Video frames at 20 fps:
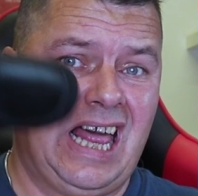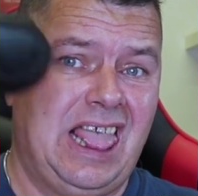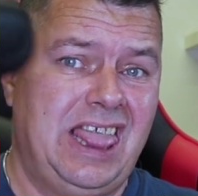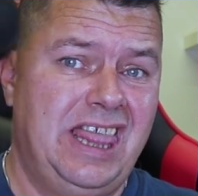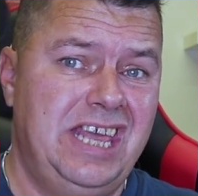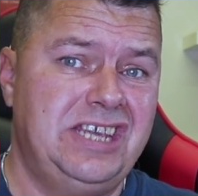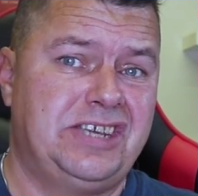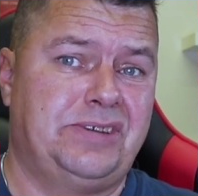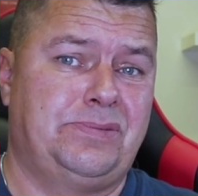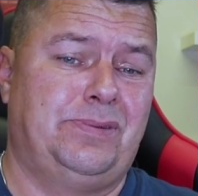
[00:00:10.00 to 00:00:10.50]

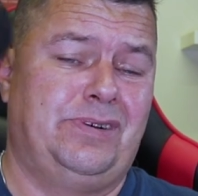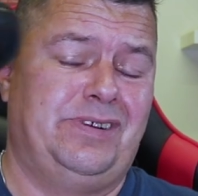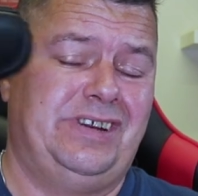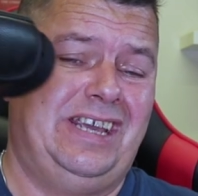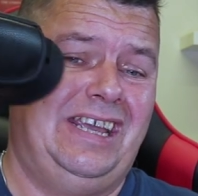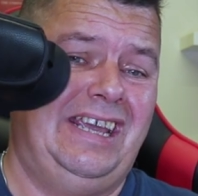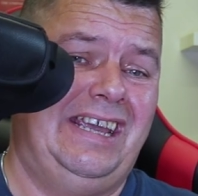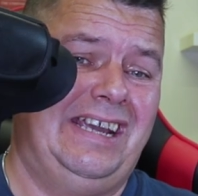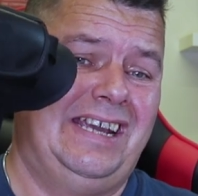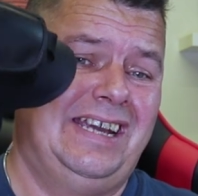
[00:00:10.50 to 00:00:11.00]
this
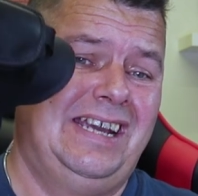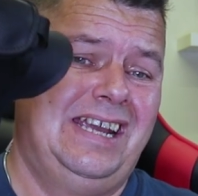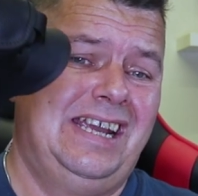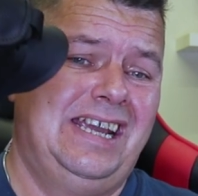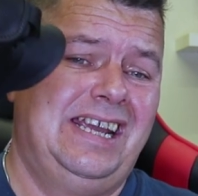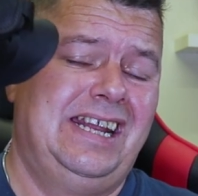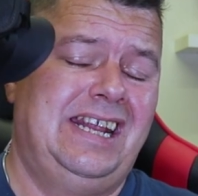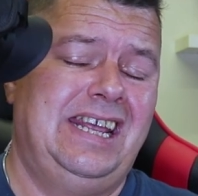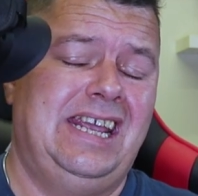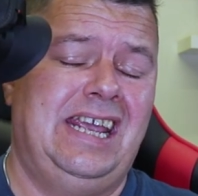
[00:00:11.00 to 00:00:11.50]
one here,
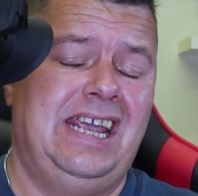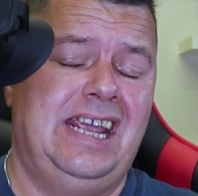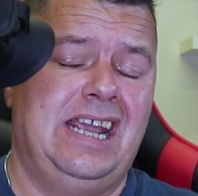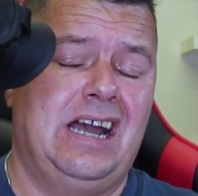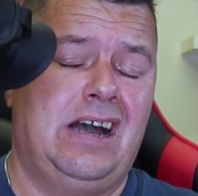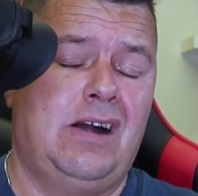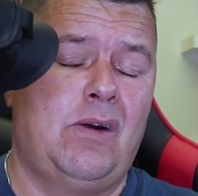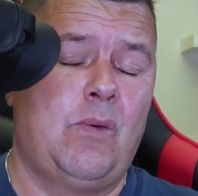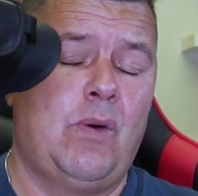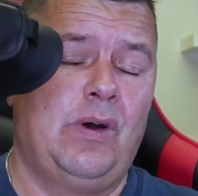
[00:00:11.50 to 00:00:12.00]
the
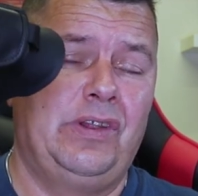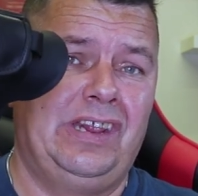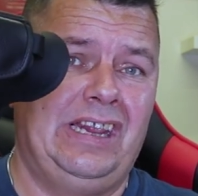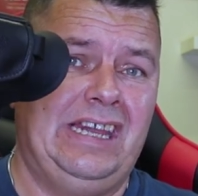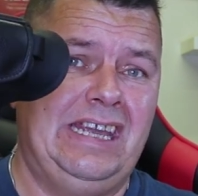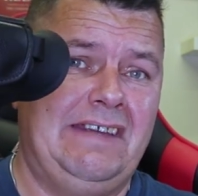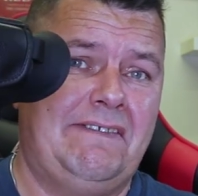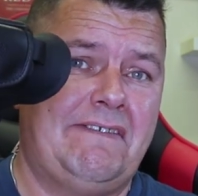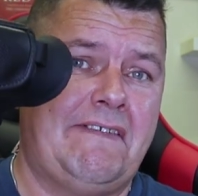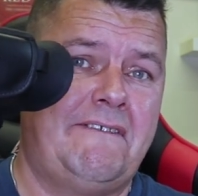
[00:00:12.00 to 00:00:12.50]

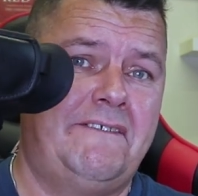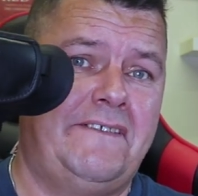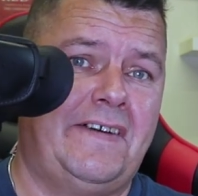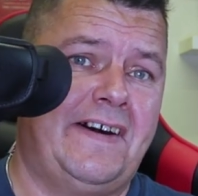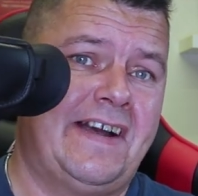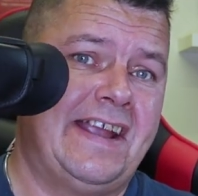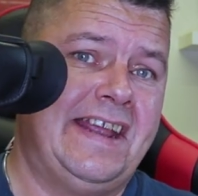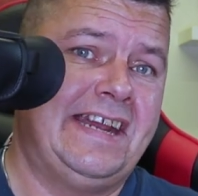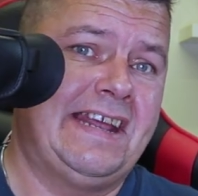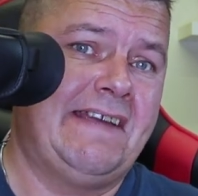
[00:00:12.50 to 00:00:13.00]
OneLeaf
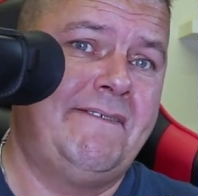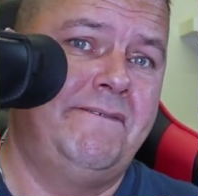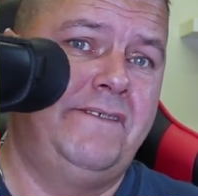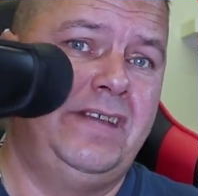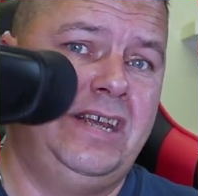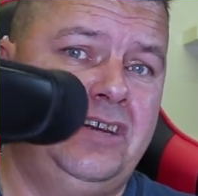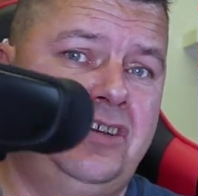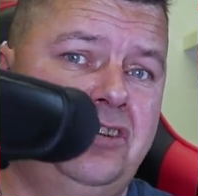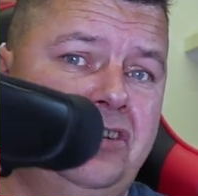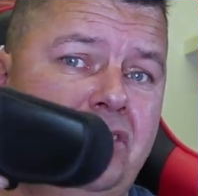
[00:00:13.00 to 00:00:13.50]
Find
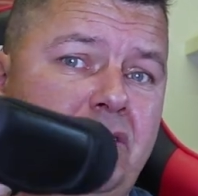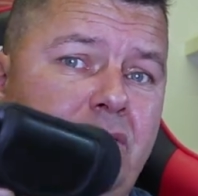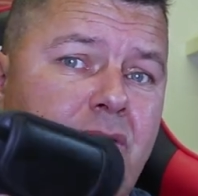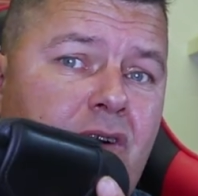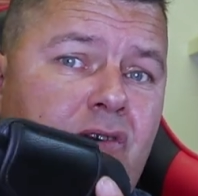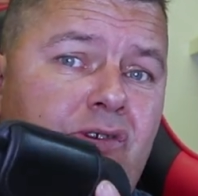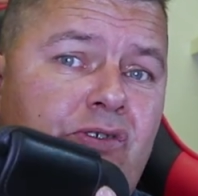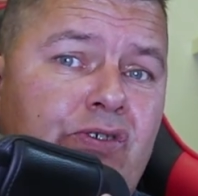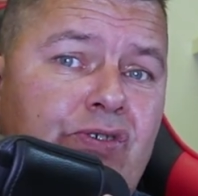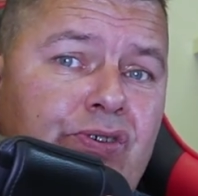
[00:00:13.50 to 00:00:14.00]

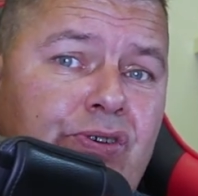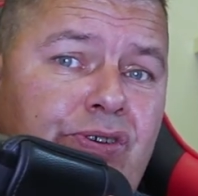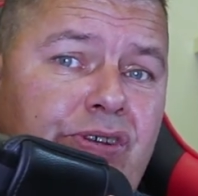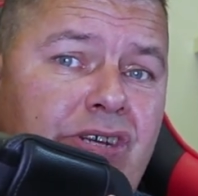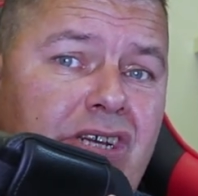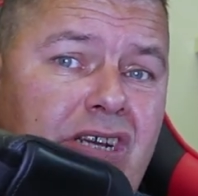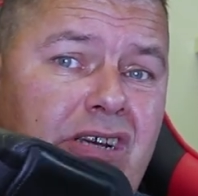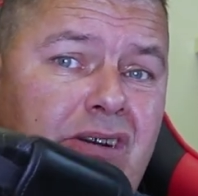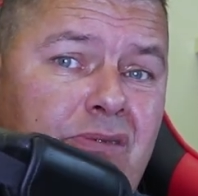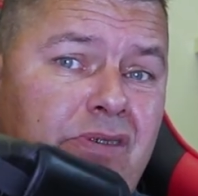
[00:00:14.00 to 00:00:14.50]

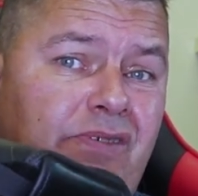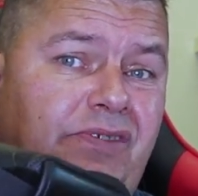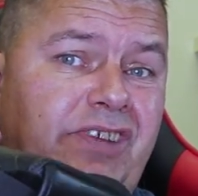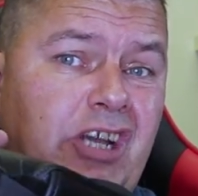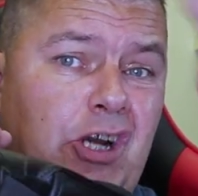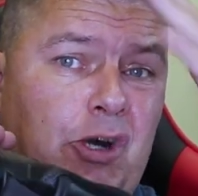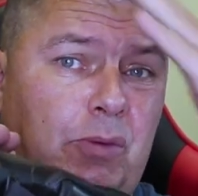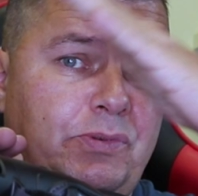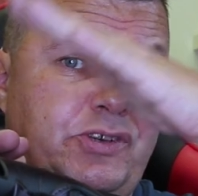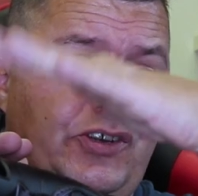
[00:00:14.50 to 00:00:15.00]
NV200 with
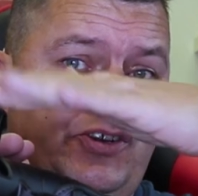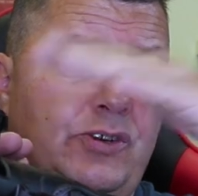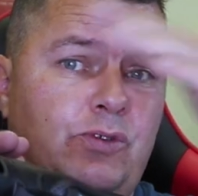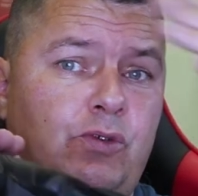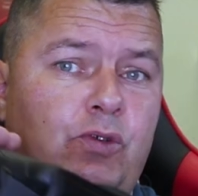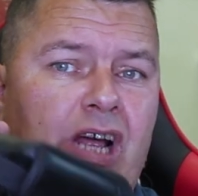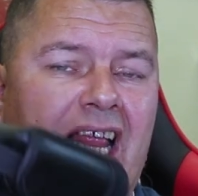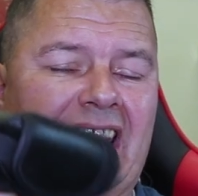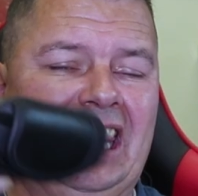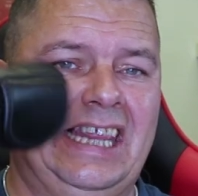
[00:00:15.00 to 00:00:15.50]
the
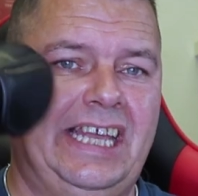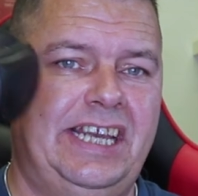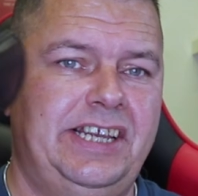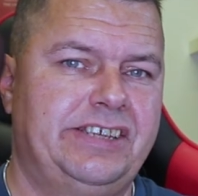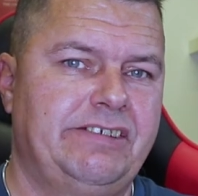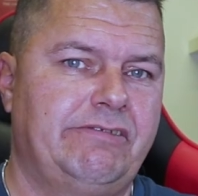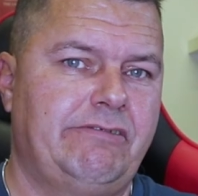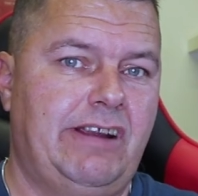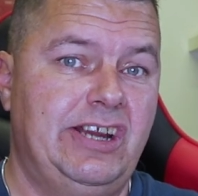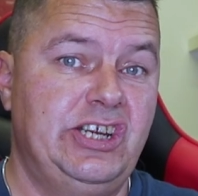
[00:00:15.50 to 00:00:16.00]
optional
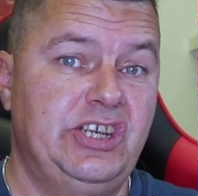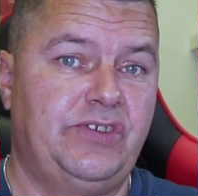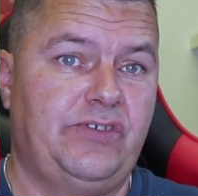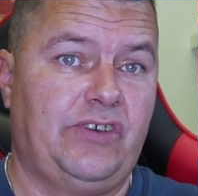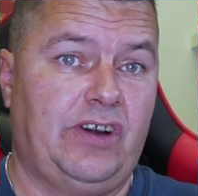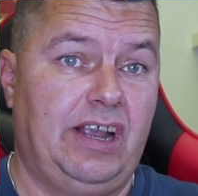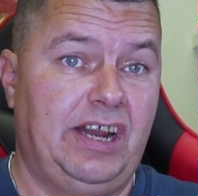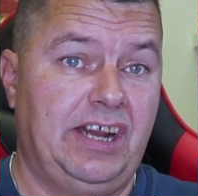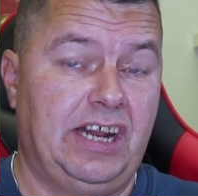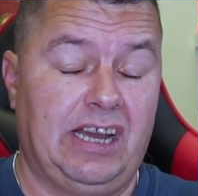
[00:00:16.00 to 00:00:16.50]
laser
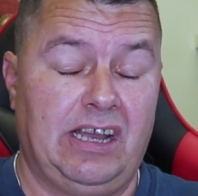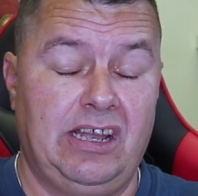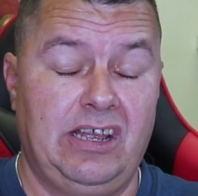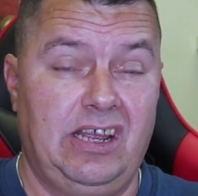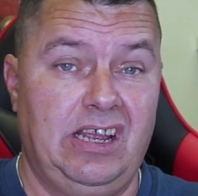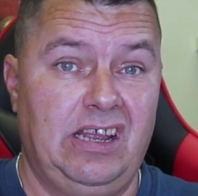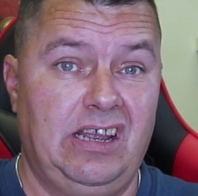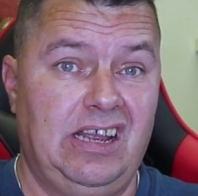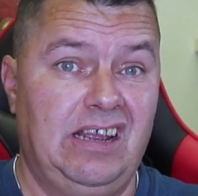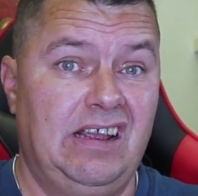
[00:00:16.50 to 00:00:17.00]
rangefinder,
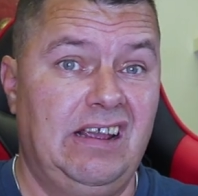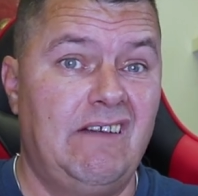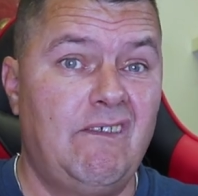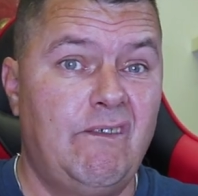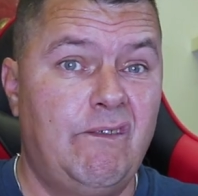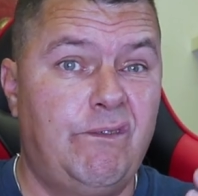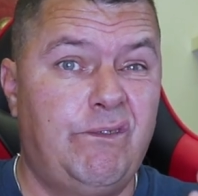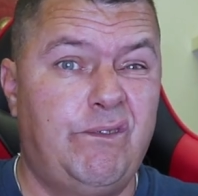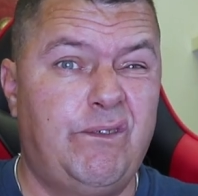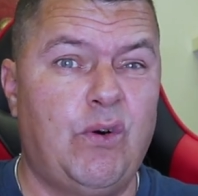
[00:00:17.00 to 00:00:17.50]

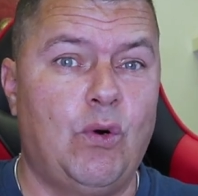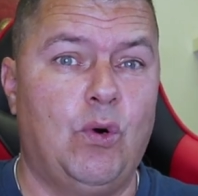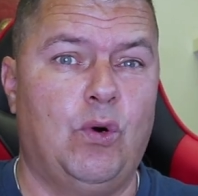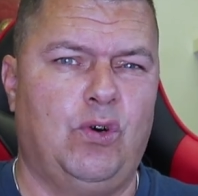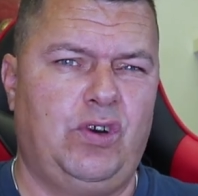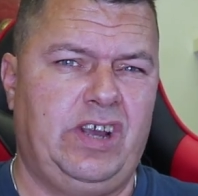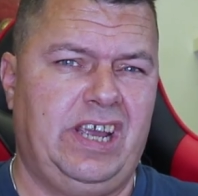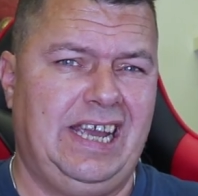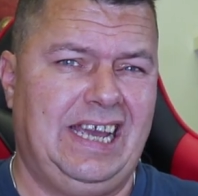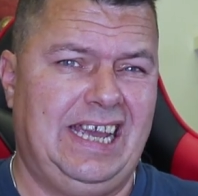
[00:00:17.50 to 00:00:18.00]

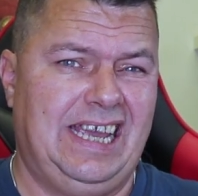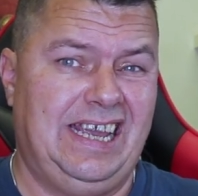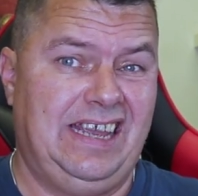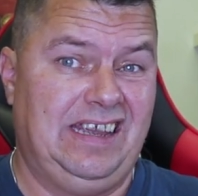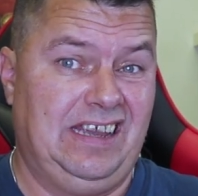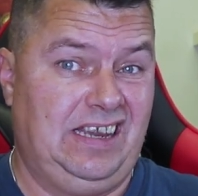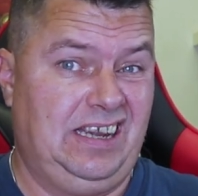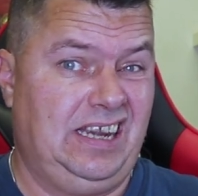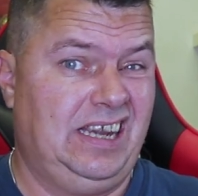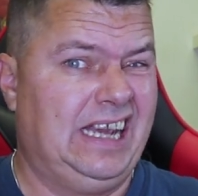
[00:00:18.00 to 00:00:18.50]

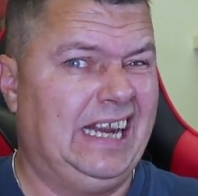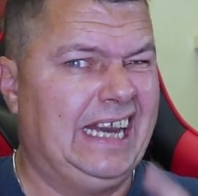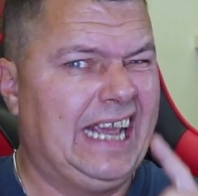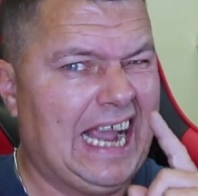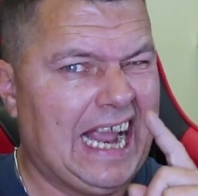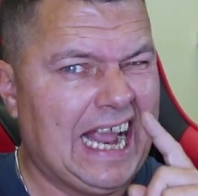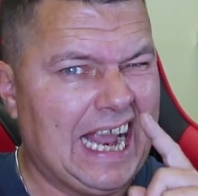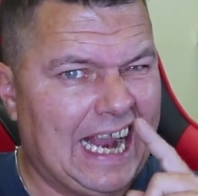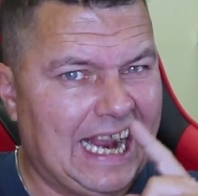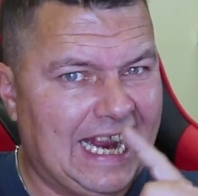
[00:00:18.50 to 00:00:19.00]
4K, and
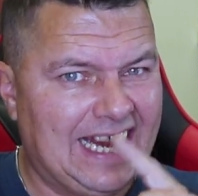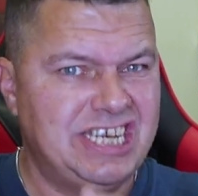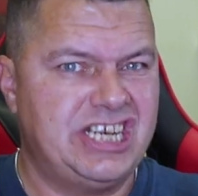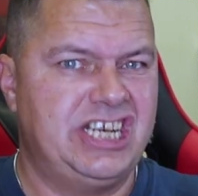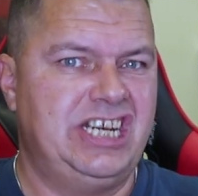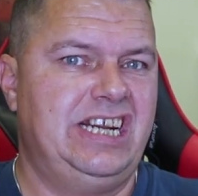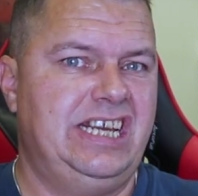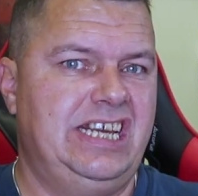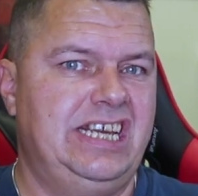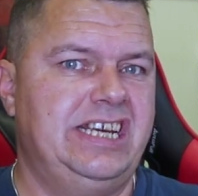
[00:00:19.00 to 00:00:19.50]
it
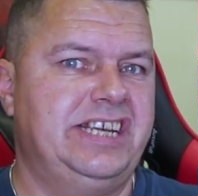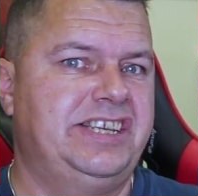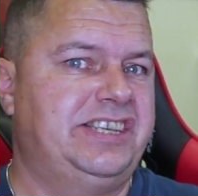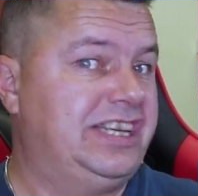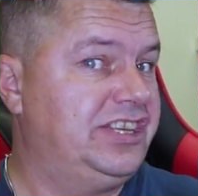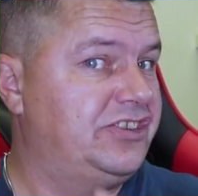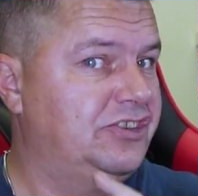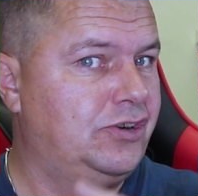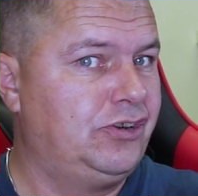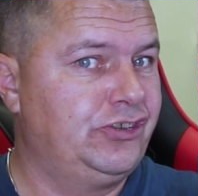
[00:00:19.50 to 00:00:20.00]
actually
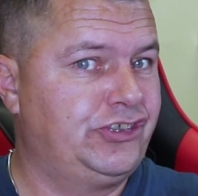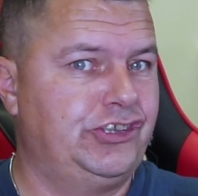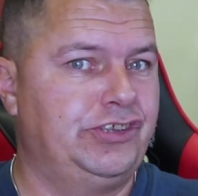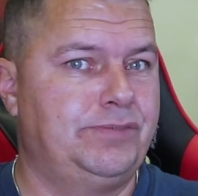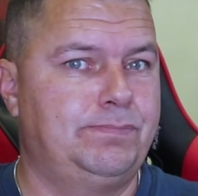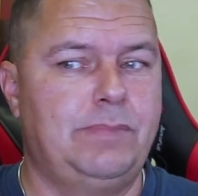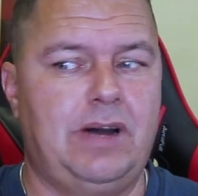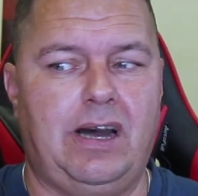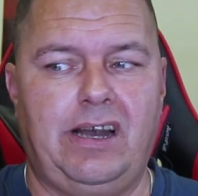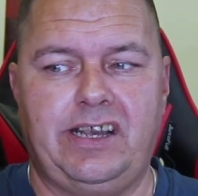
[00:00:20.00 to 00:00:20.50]
is. It's not
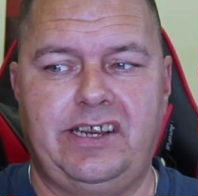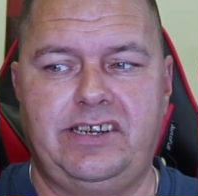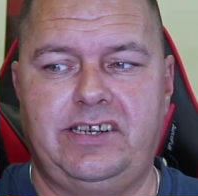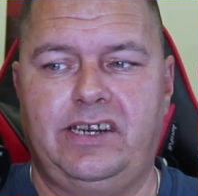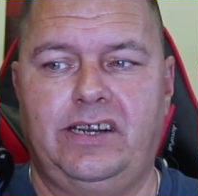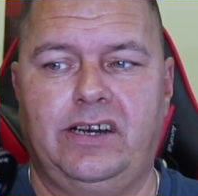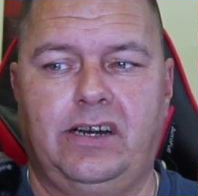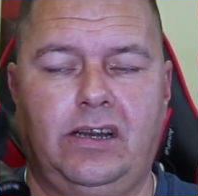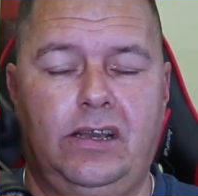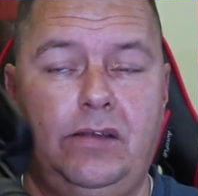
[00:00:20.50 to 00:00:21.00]
just
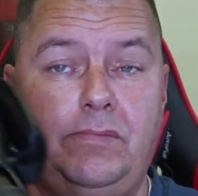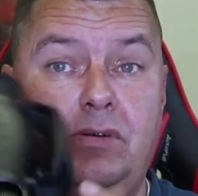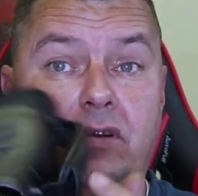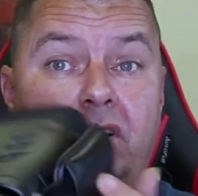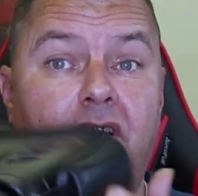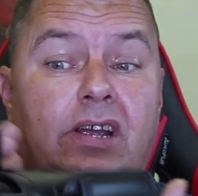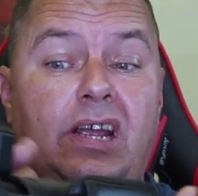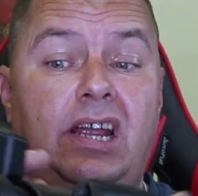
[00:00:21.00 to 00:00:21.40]
marketing hype.